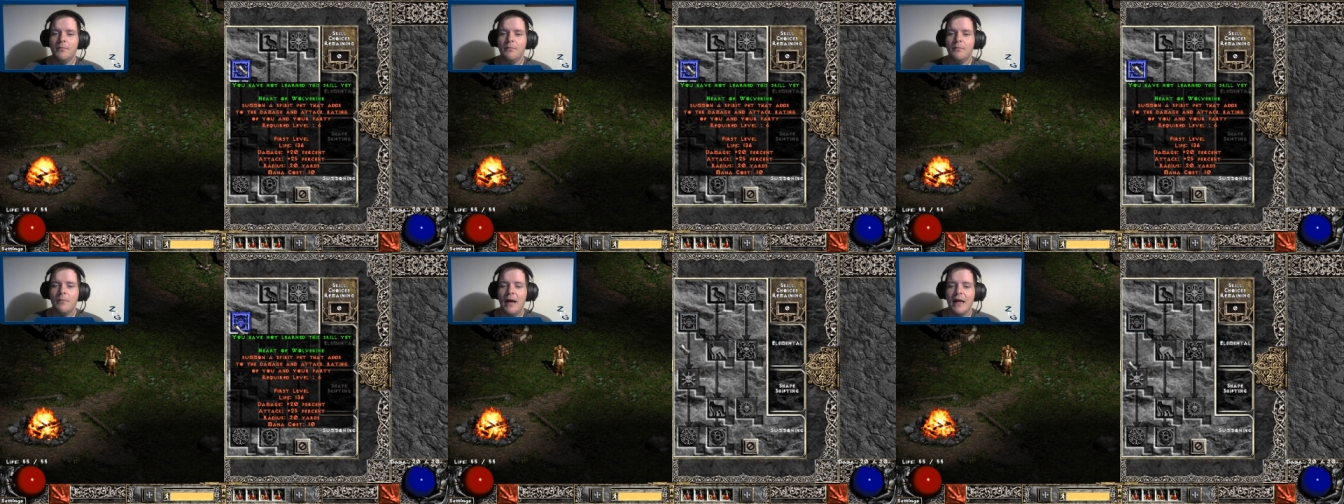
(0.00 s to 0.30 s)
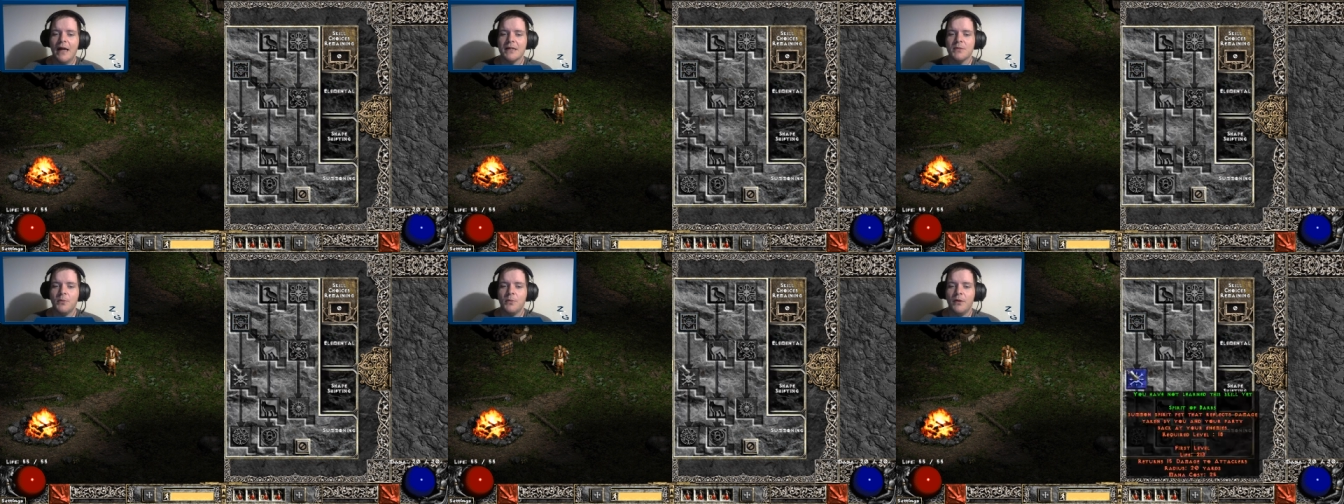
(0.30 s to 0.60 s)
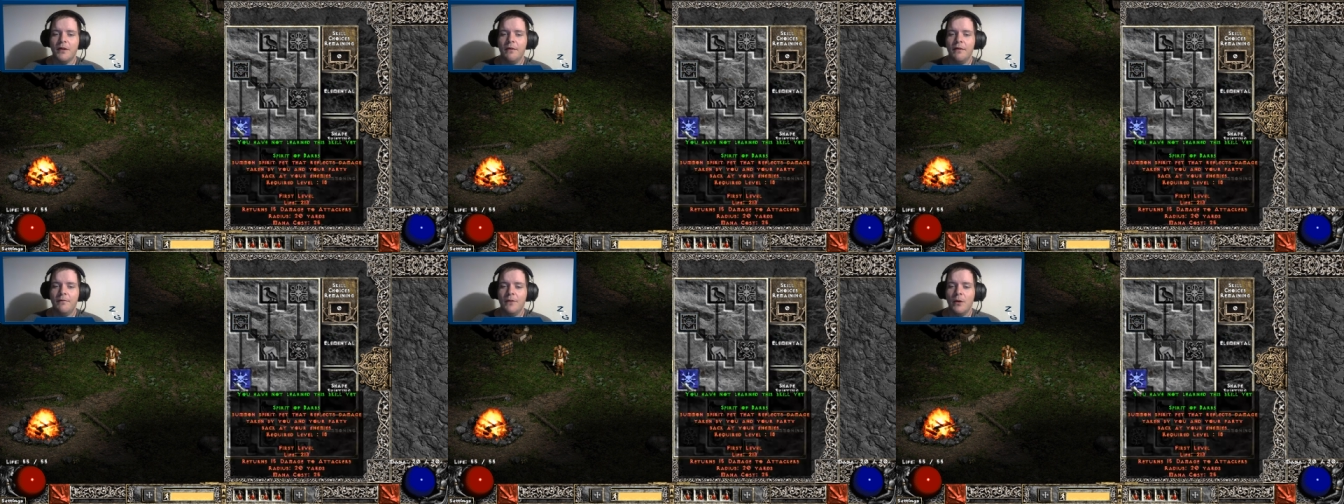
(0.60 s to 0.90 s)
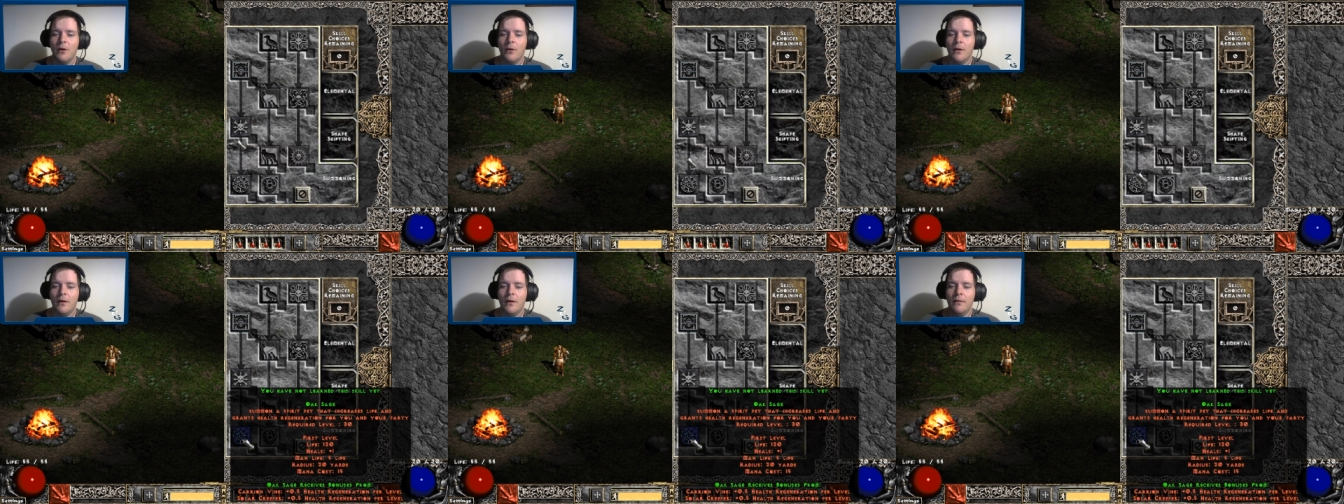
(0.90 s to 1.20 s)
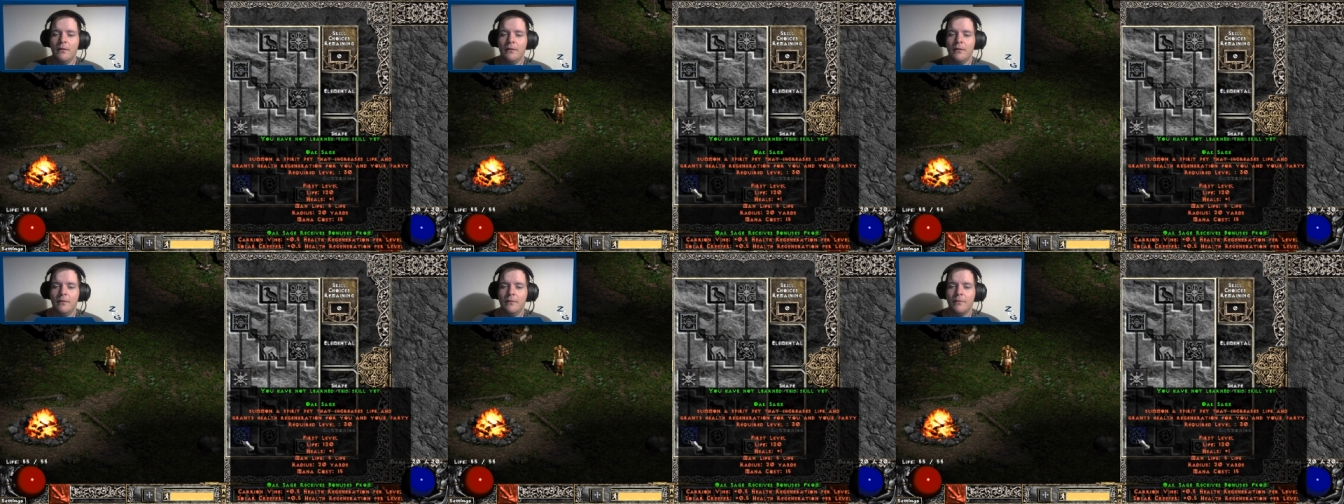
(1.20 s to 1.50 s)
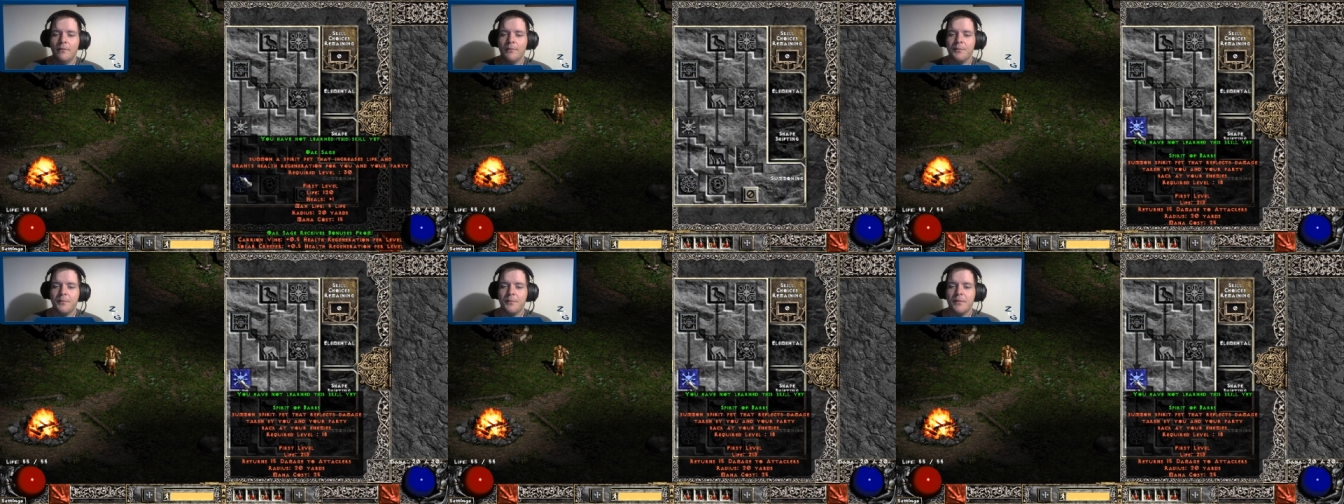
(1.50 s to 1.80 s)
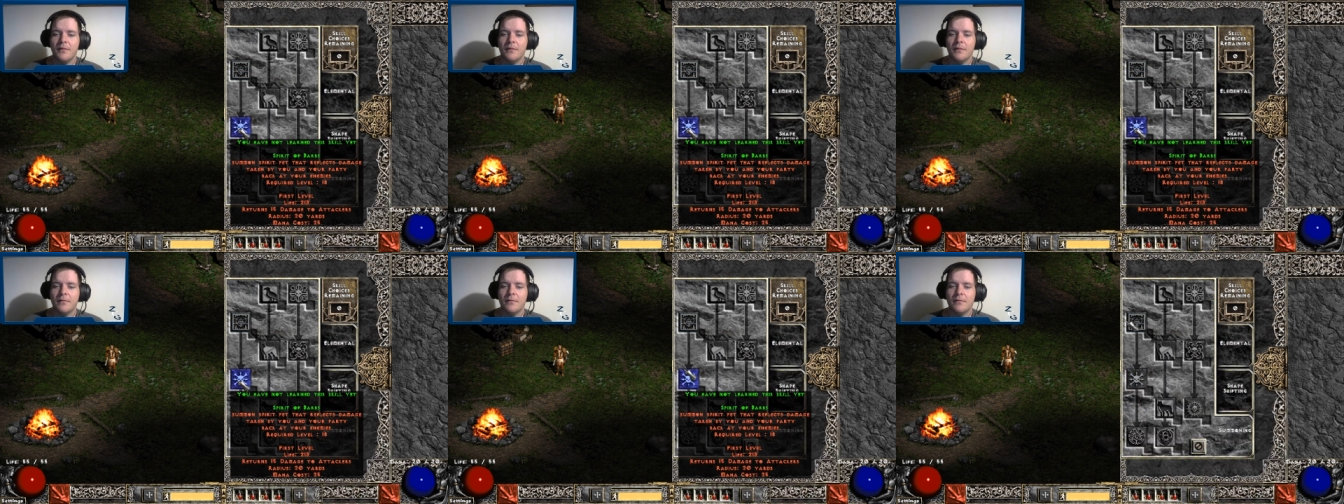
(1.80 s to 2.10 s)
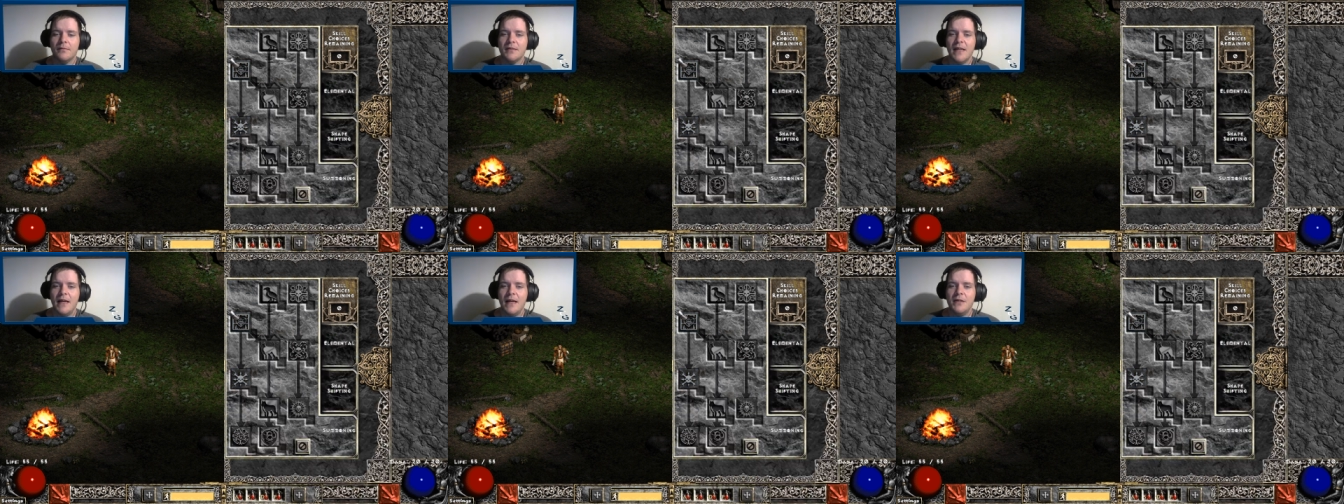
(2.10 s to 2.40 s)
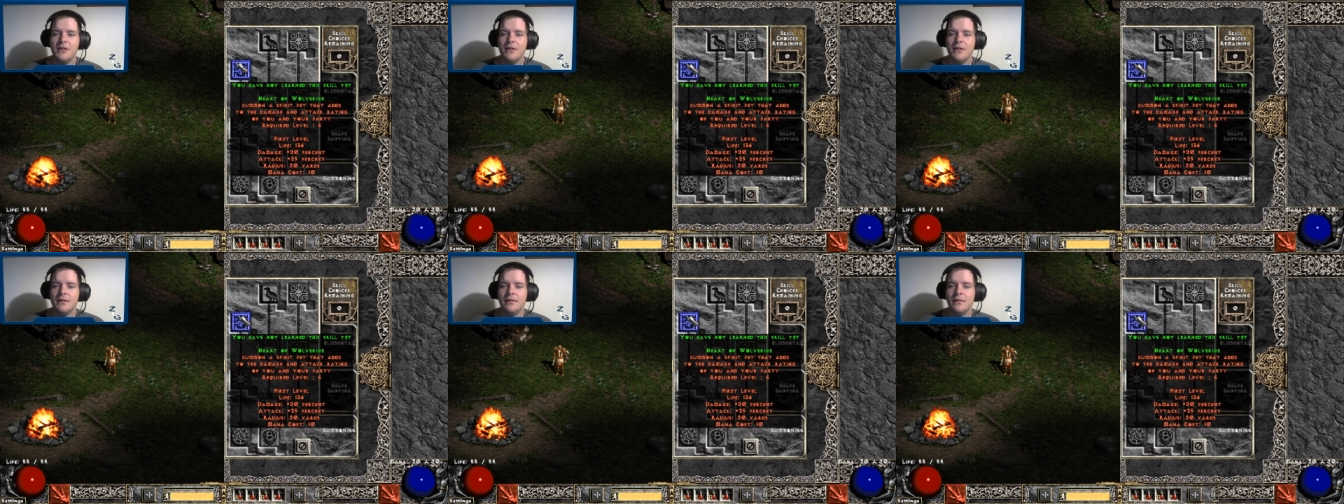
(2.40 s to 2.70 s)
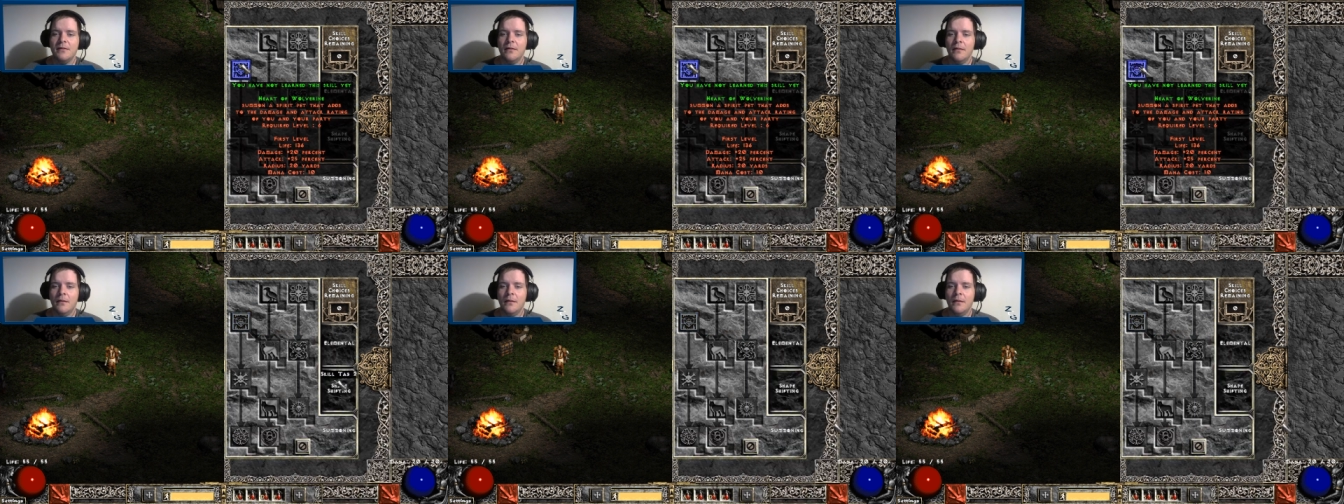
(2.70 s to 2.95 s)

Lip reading: max one of your sages.